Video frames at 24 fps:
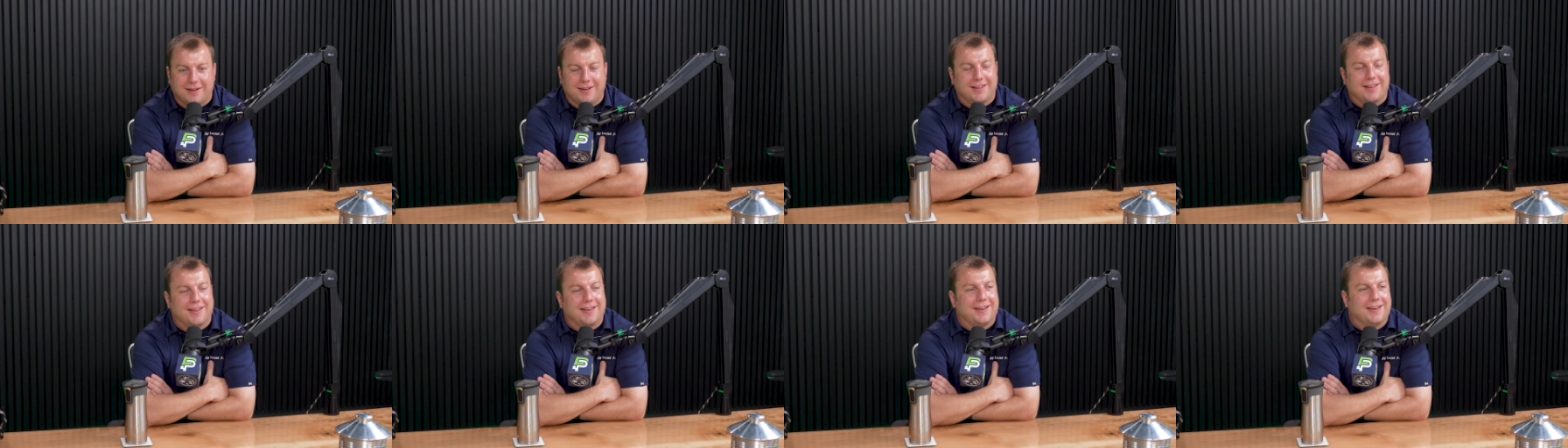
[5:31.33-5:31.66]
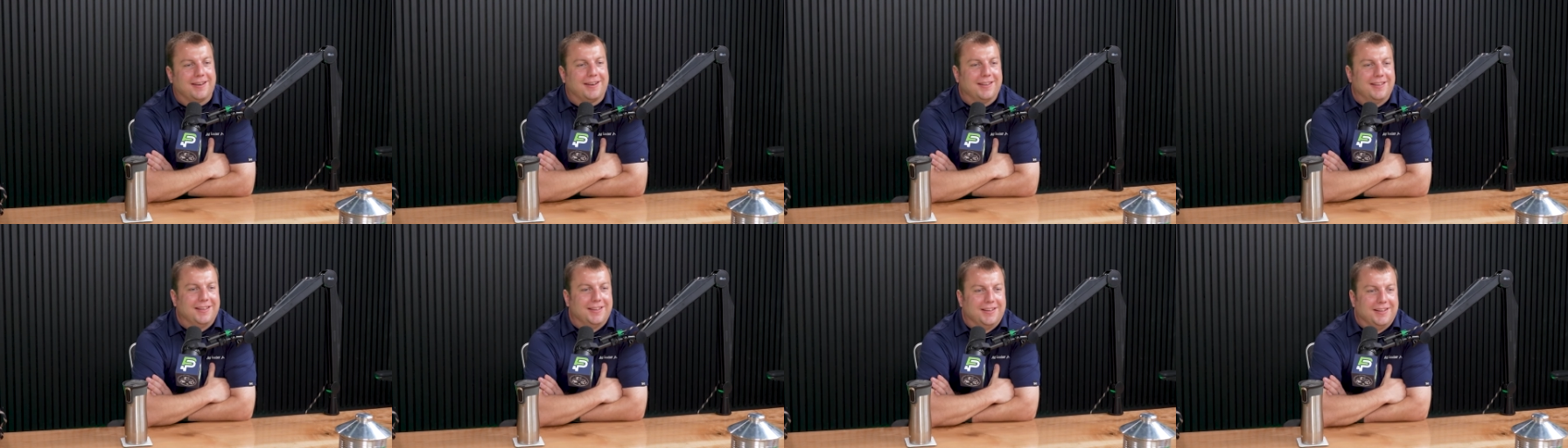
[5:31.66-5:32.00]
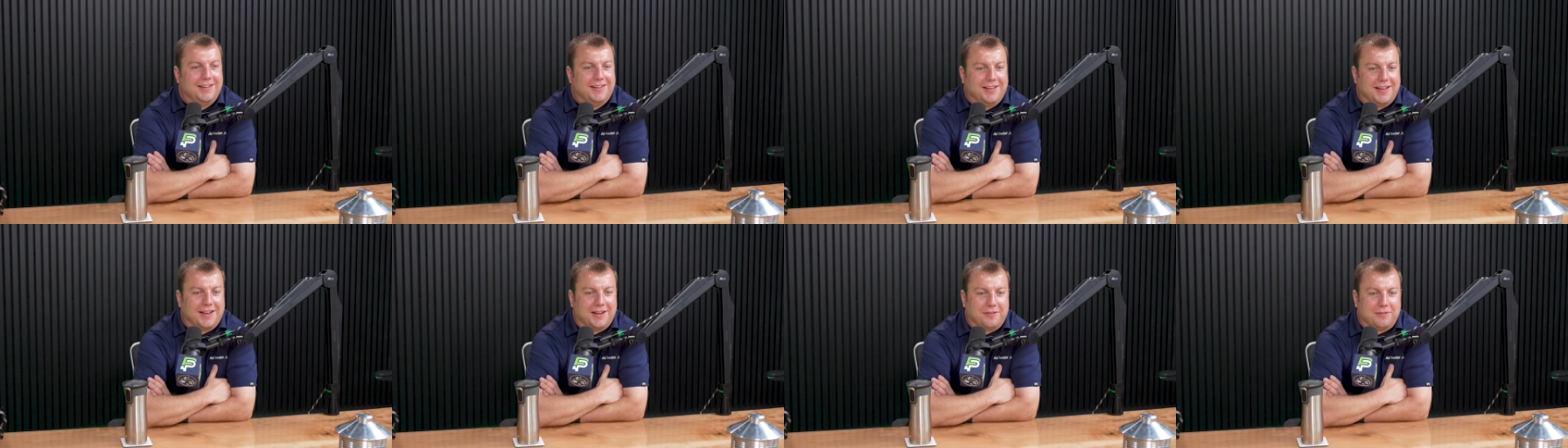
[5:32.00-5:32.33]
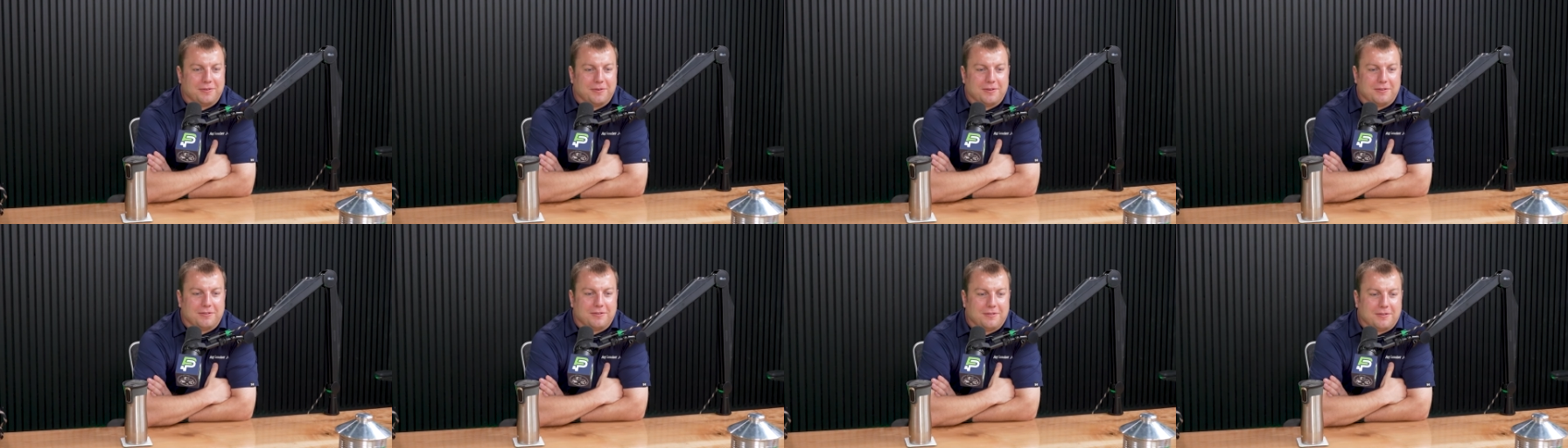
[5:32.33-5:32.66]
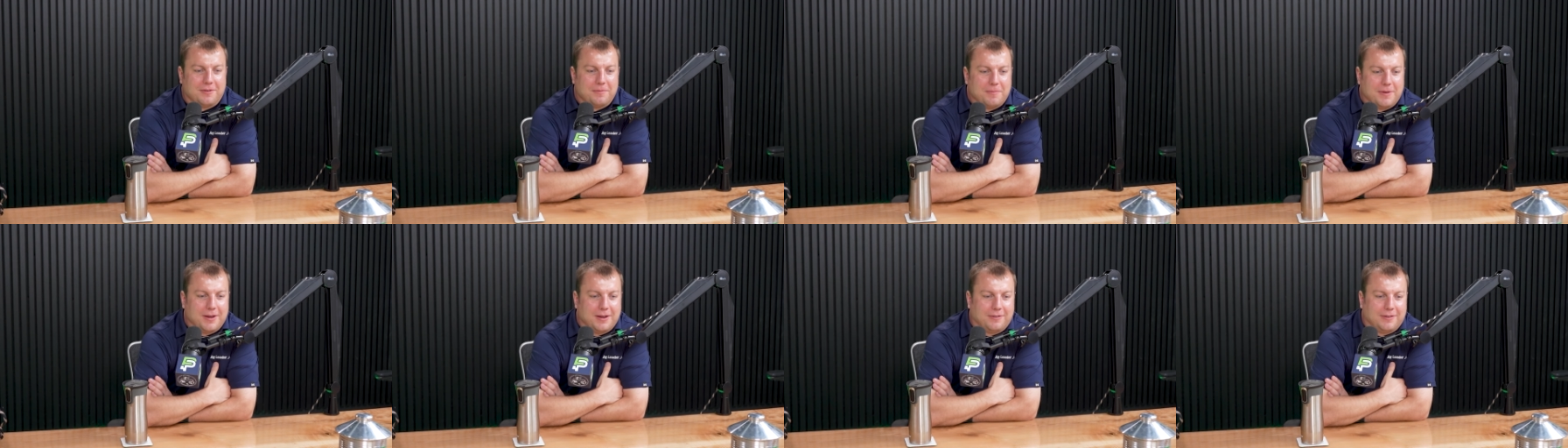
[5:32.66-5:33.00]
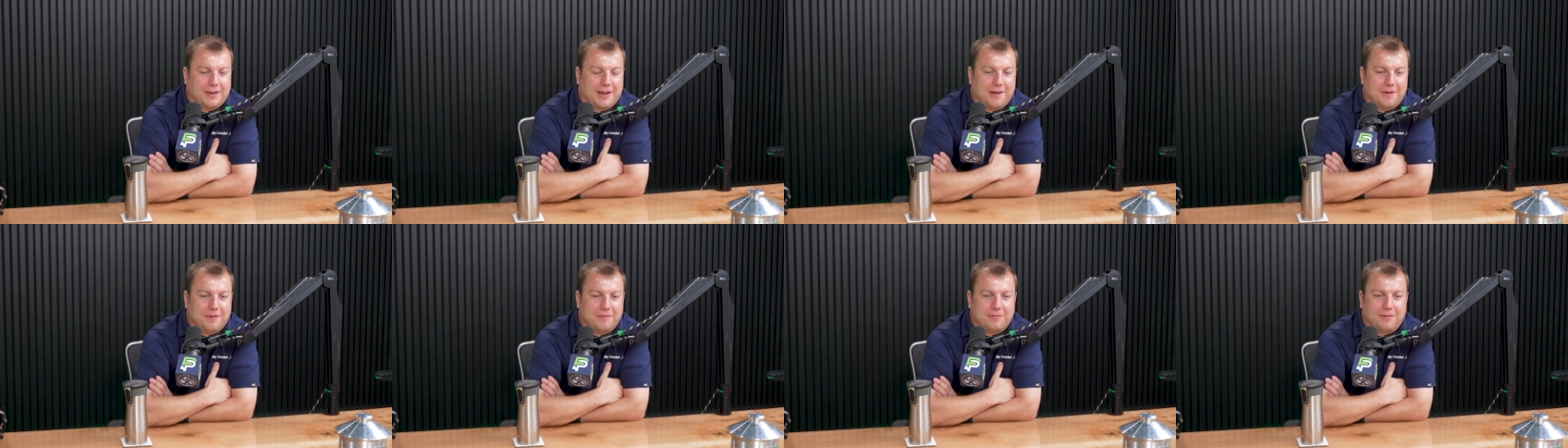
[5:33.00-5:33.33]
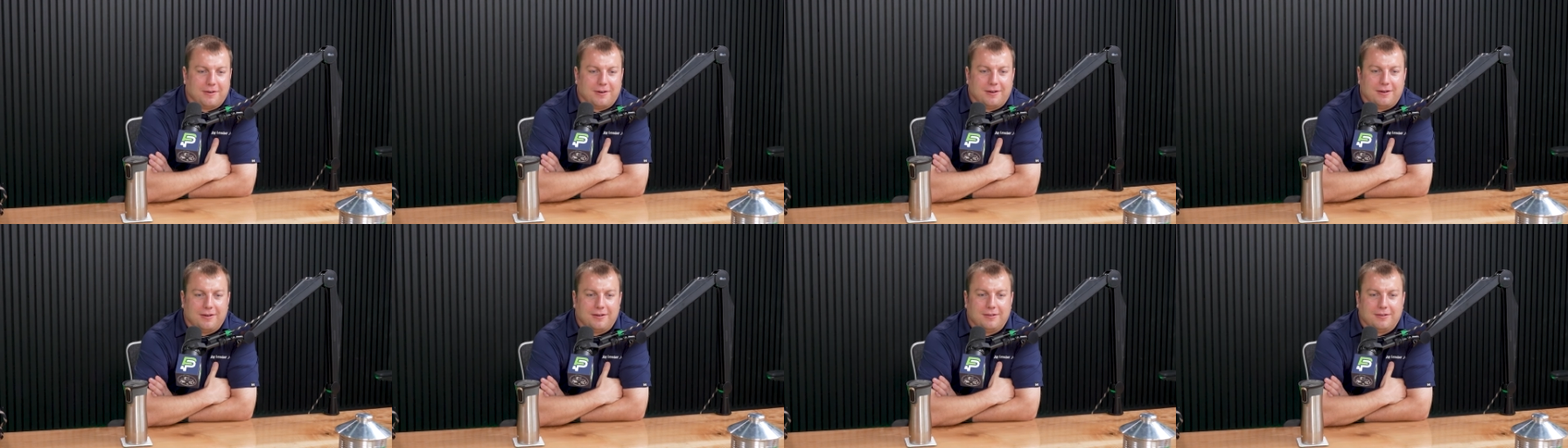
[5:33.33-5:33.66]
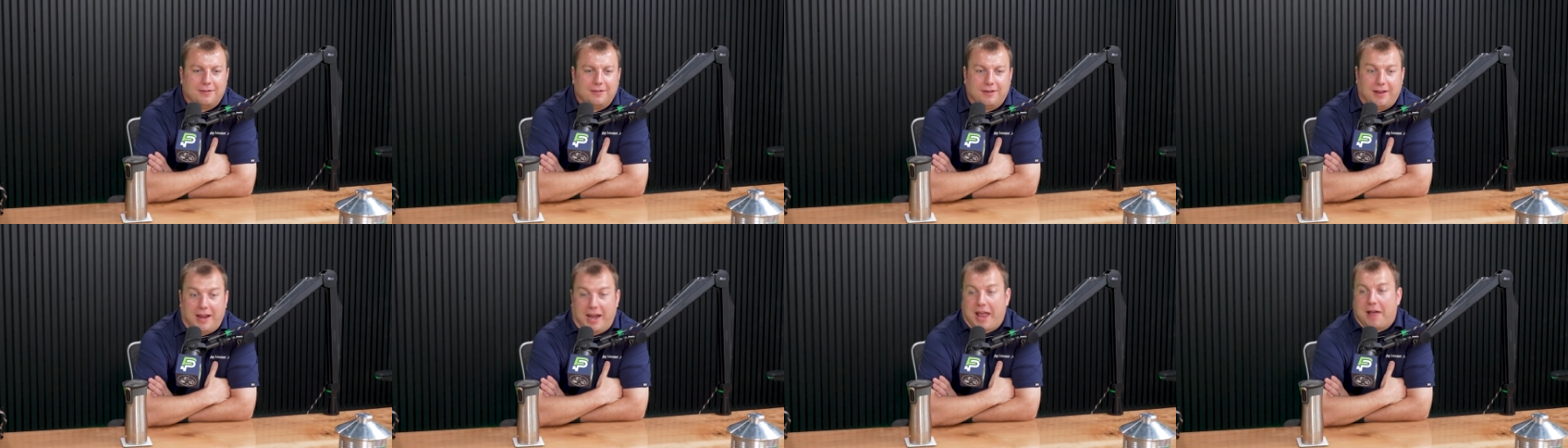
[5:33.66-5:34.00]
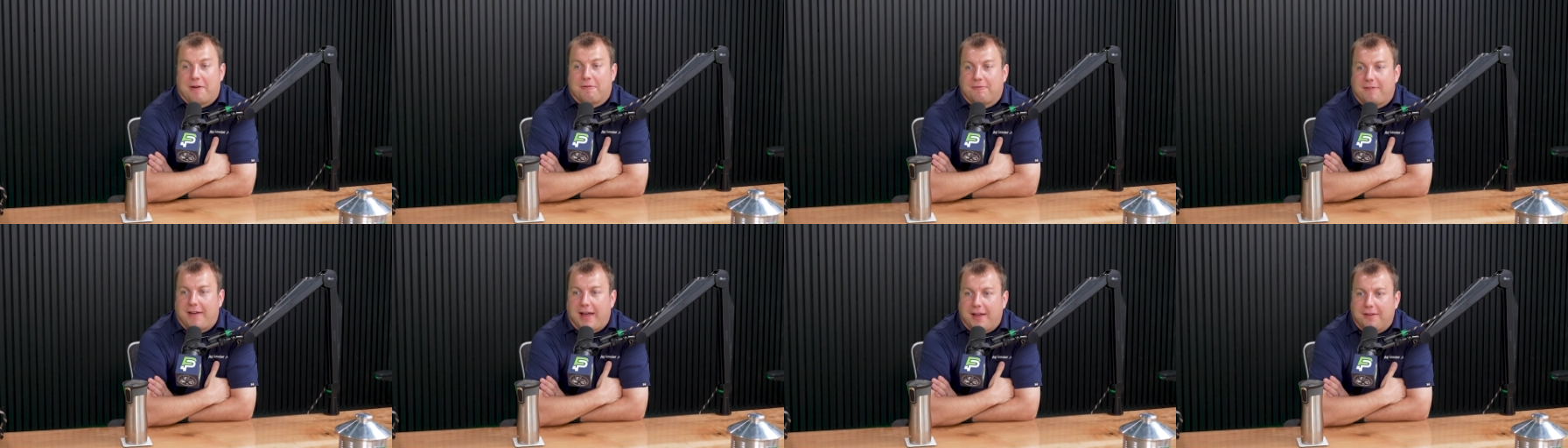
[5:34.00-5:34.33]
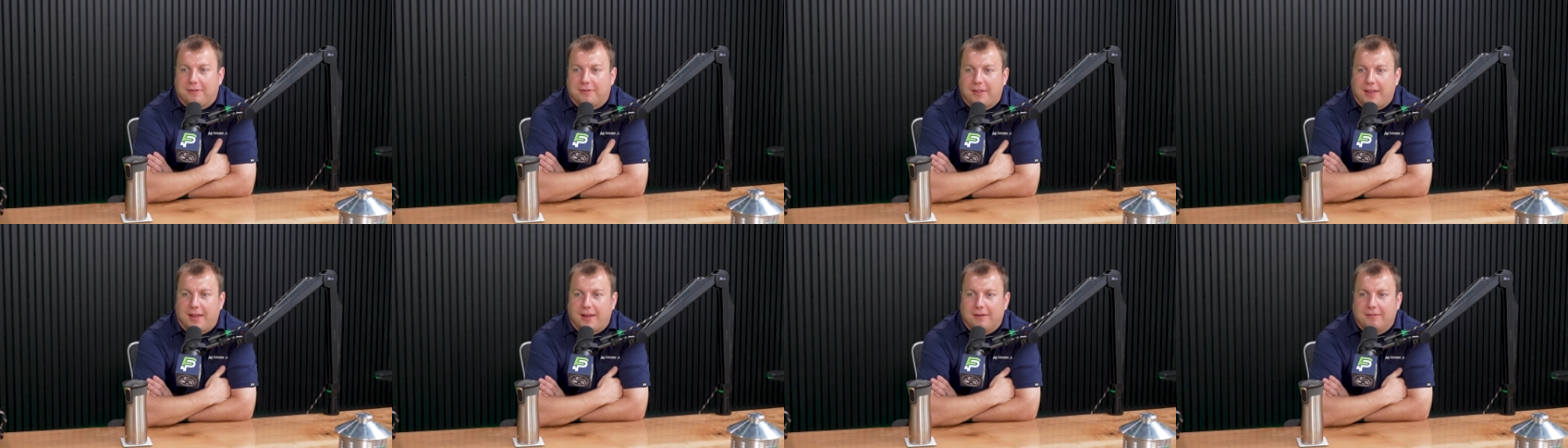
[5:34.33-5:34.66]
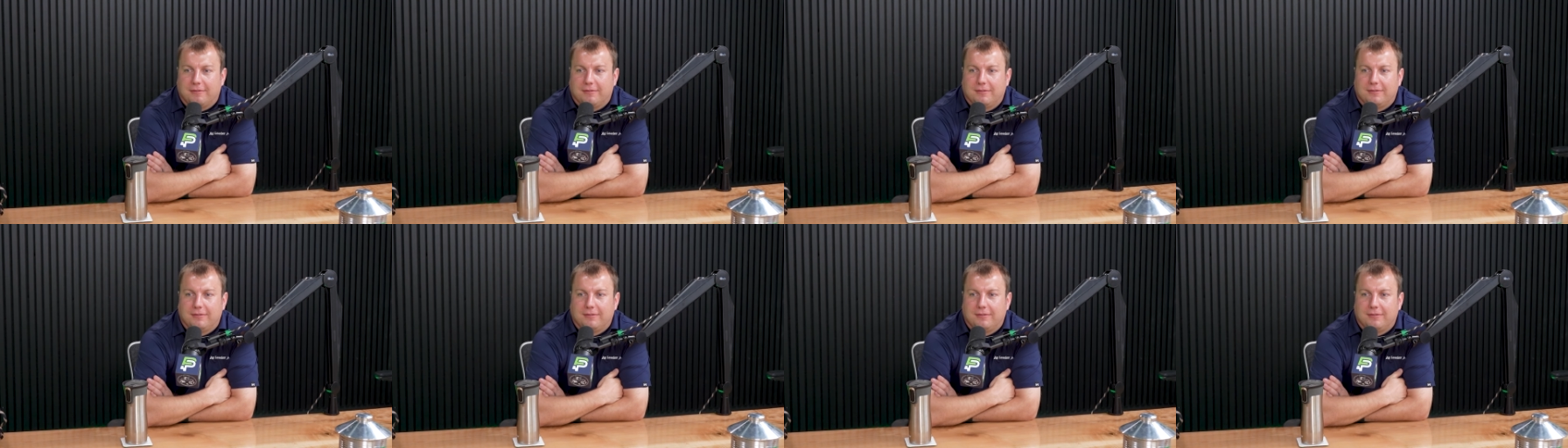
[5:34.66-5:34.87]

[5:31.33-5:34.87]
and so it's just amazing how far and how fast that